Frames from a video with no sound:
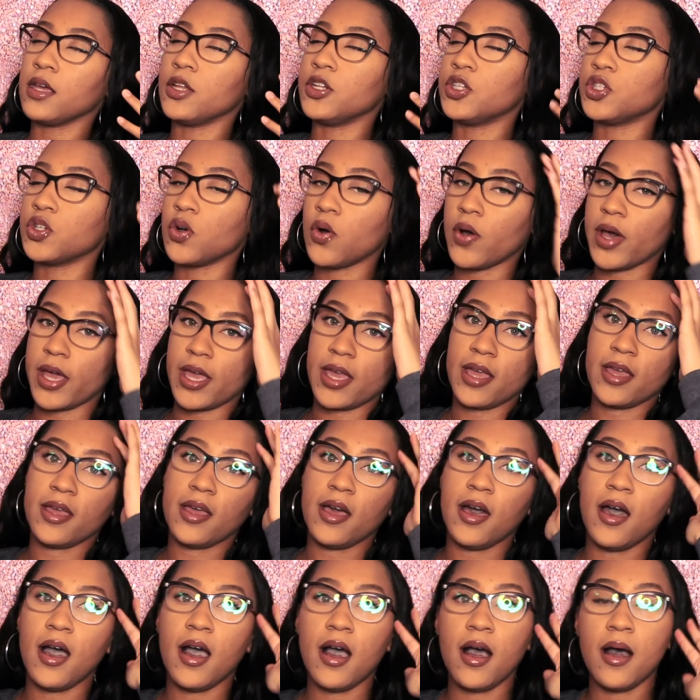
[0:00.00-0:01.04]
enjoy.
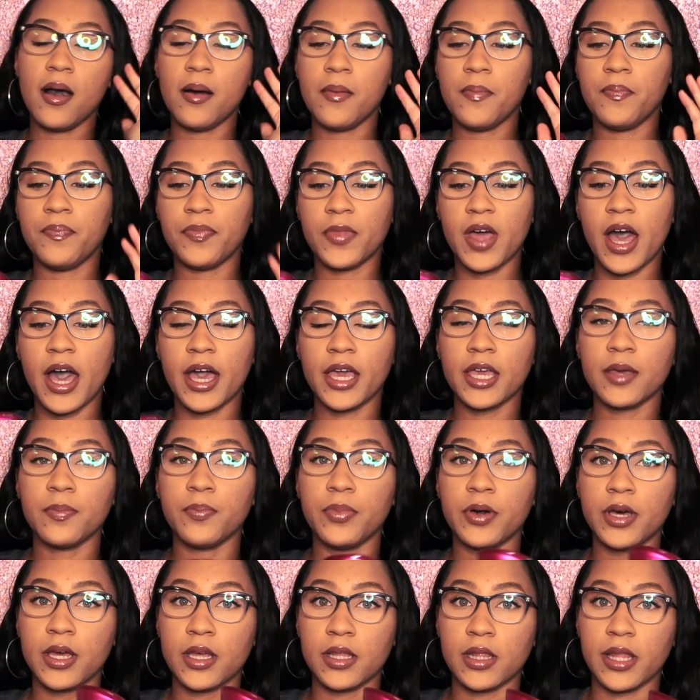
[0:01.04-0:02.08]
Um, I
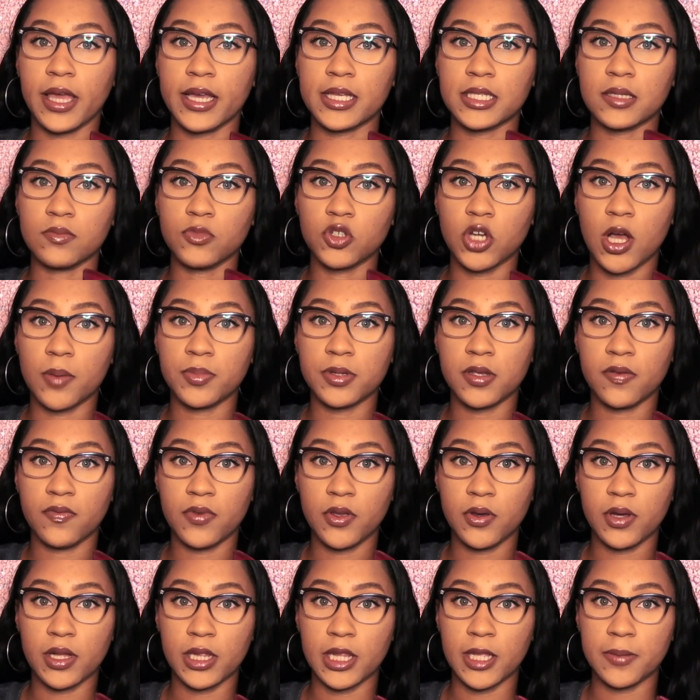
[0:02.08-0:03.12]
put like some drops of
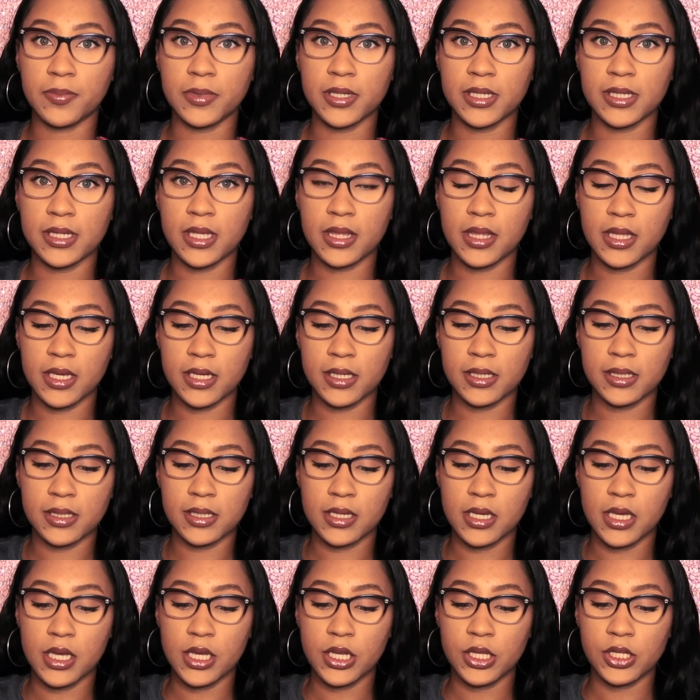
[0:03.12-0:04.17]
eucalyptus in this,
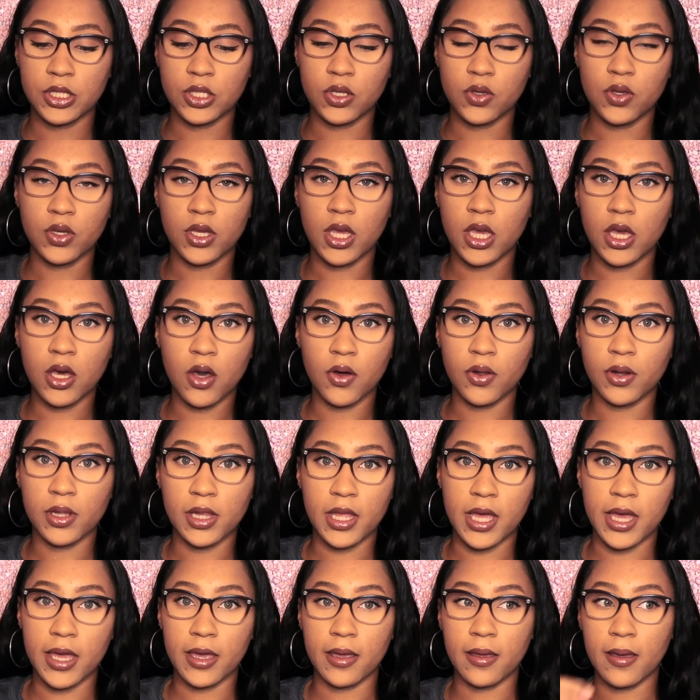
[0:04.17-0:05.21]
so you can go to
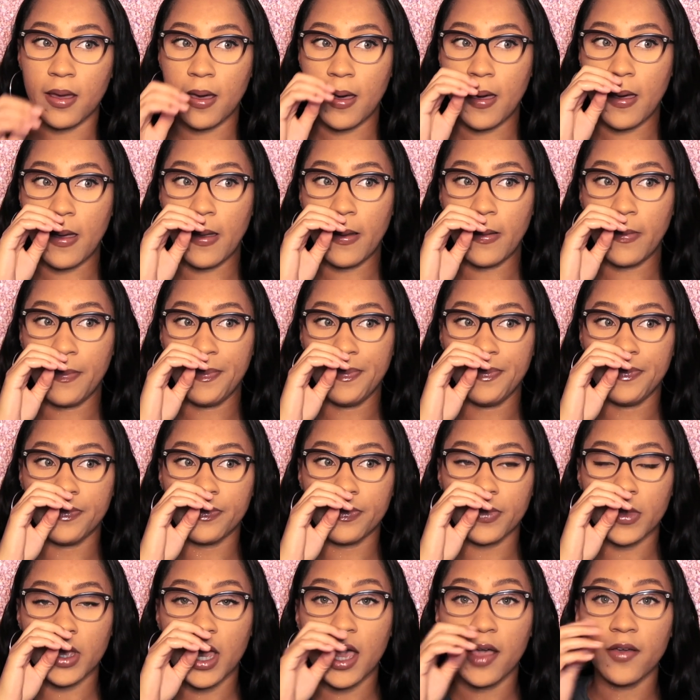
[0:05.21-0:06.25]
like, um,
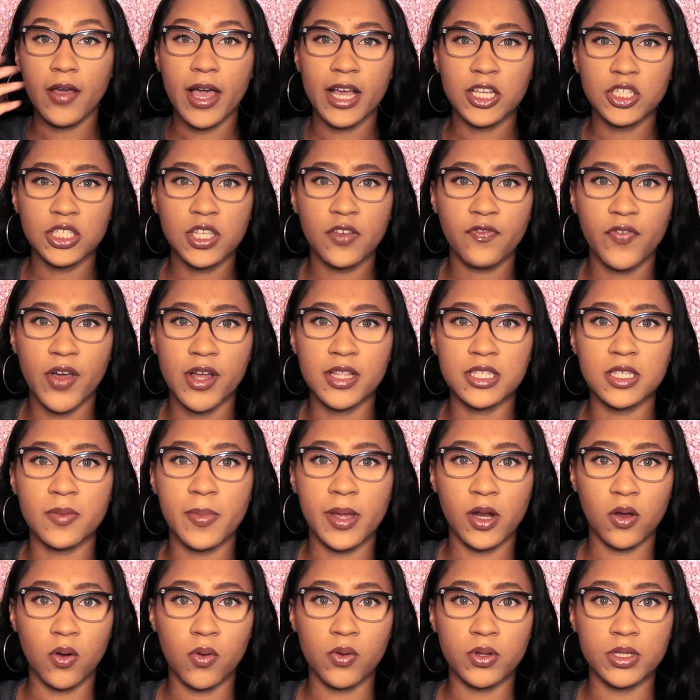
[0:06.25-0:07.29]
I actually found
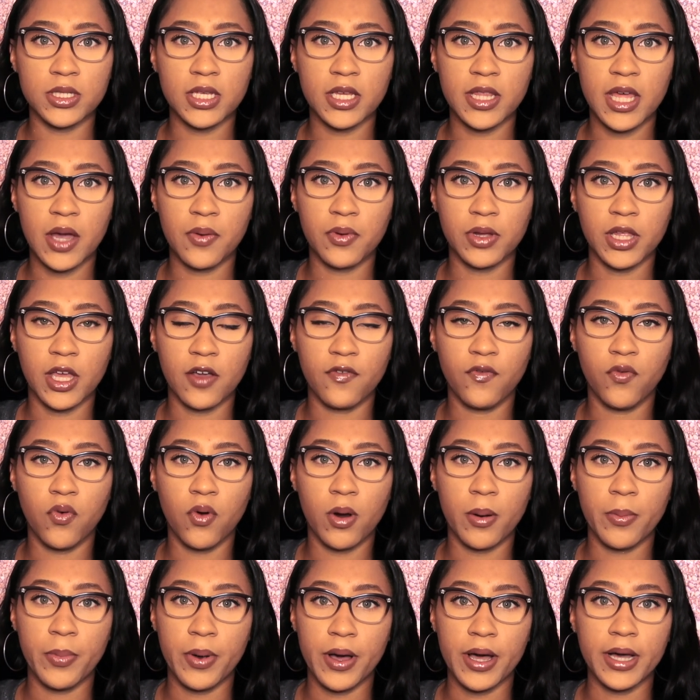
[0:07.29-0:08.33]
some at Ulta that were like
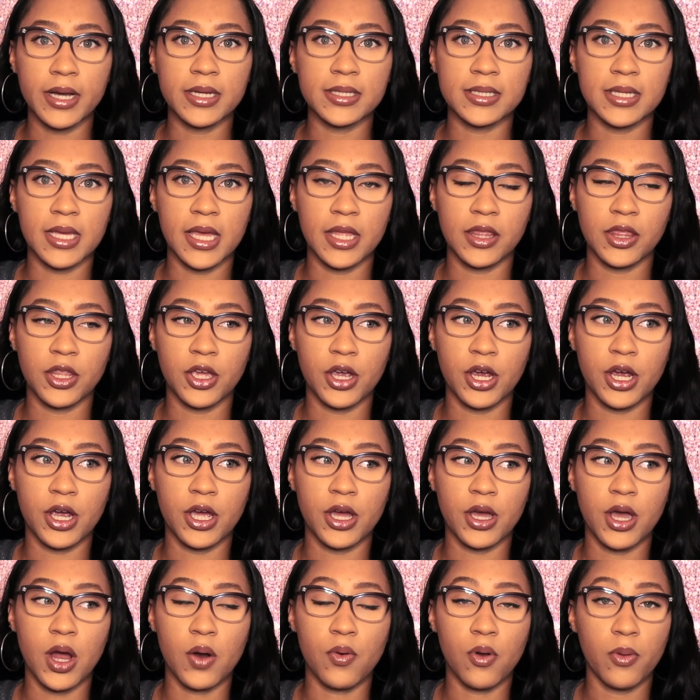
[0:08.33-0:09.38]
four bucks and
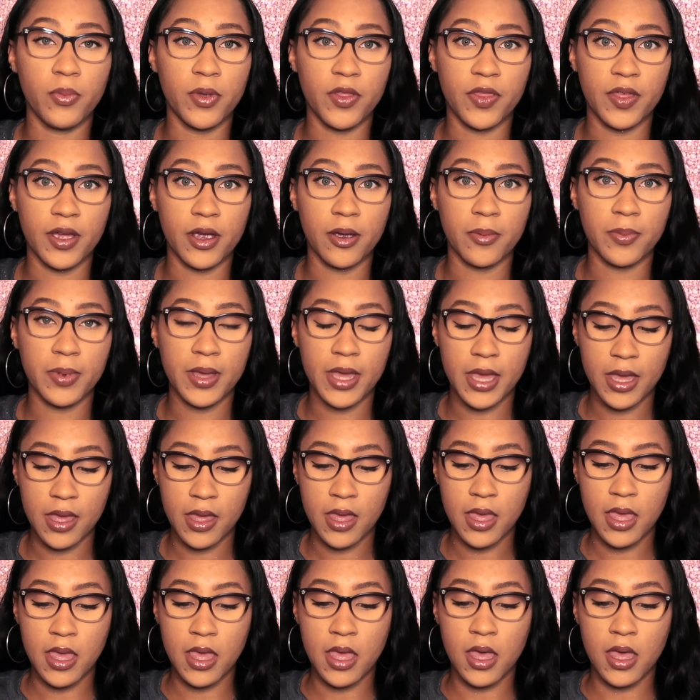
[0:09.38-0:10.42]
they're aromatherapy.
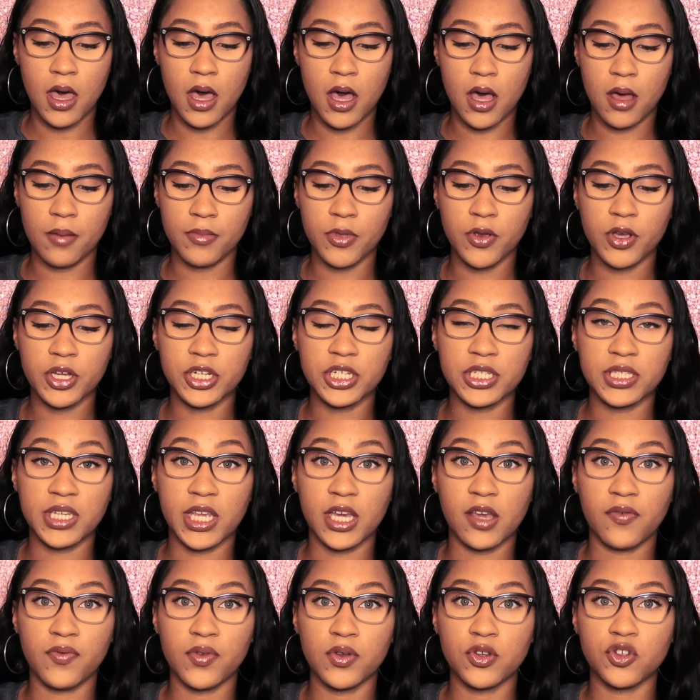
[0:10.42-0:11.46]
Um, you can just
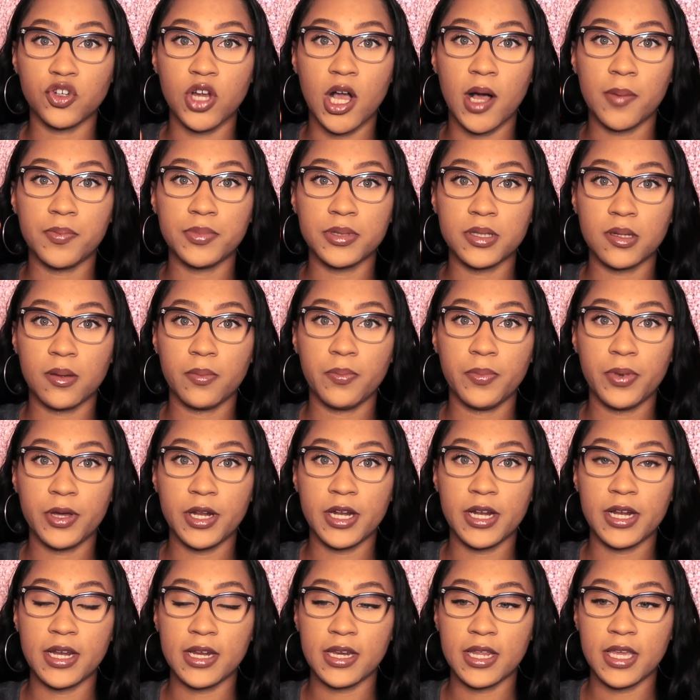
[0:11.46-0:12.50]
take a few drops,
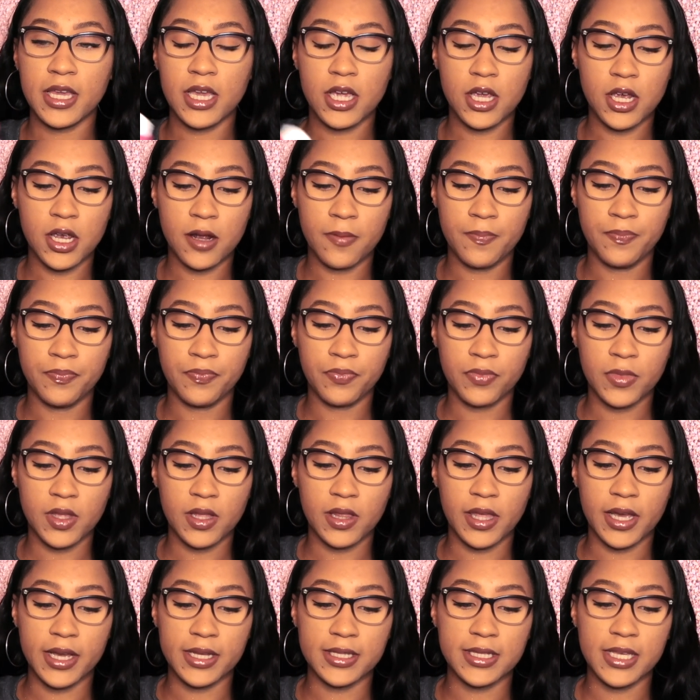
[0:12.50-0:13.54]
put it in here,
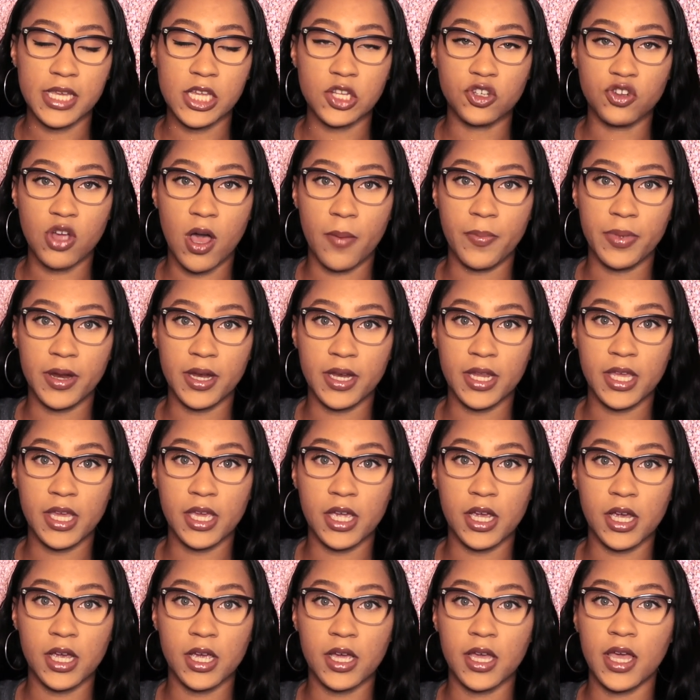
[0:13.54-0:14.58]
like I said, drop it in
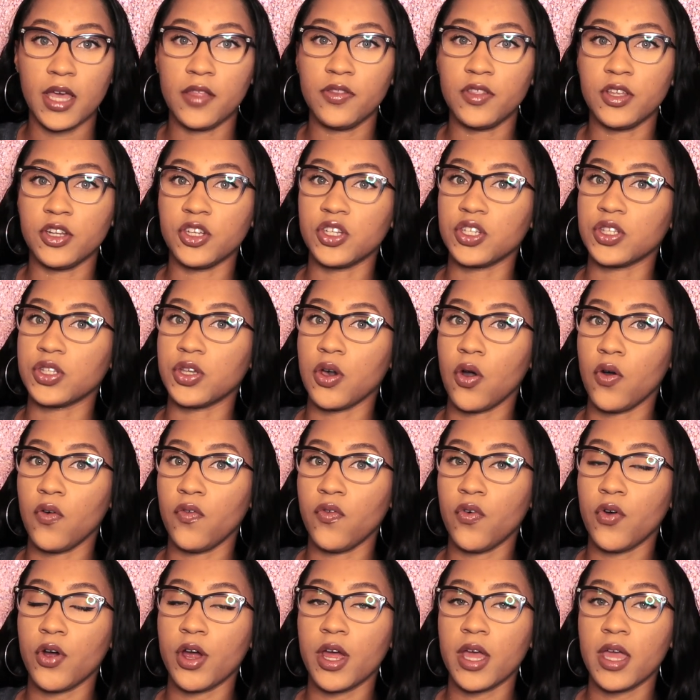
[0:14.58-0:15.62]
here and then just go
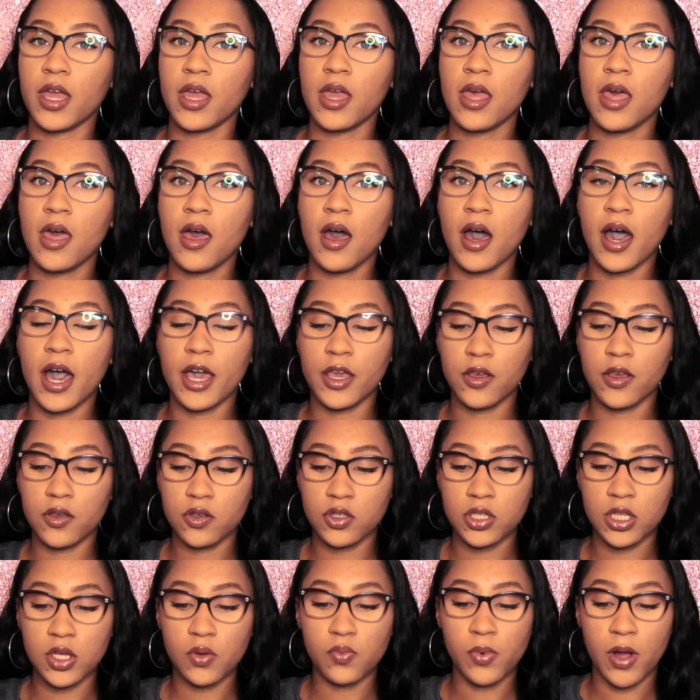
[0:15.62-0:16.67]
for it. I
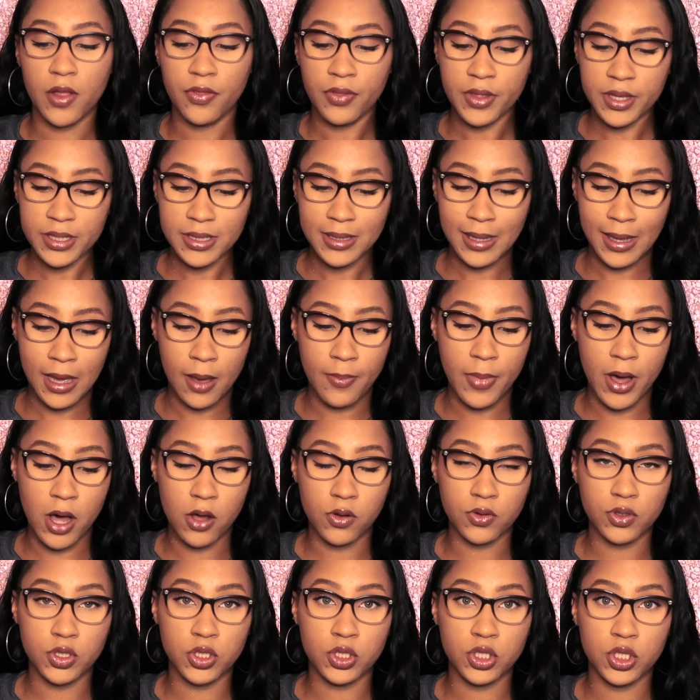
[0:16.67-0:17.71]
usually run this thing
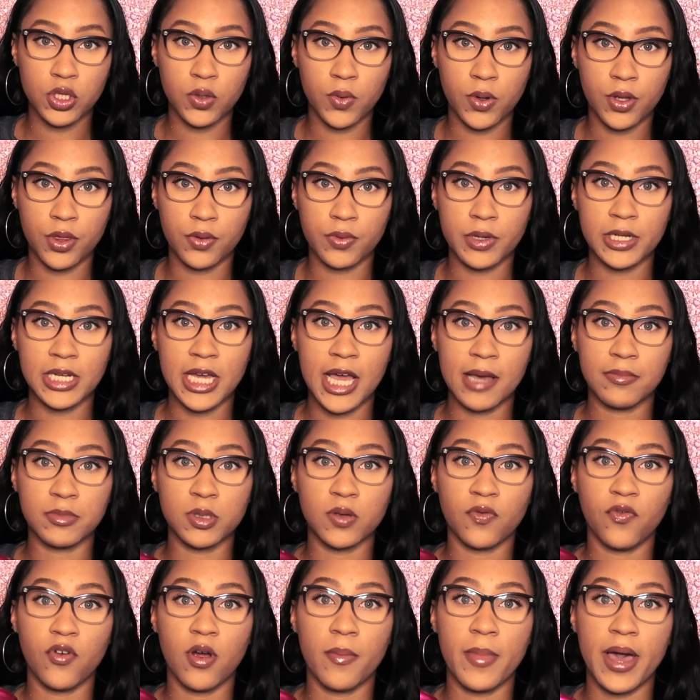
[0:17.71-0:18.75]
about two or three times
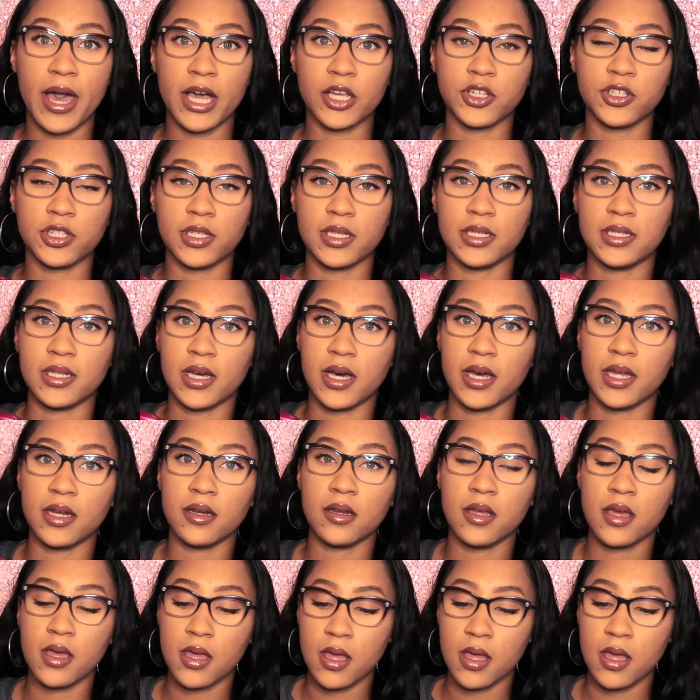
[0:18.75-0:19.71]
before I'm actually done.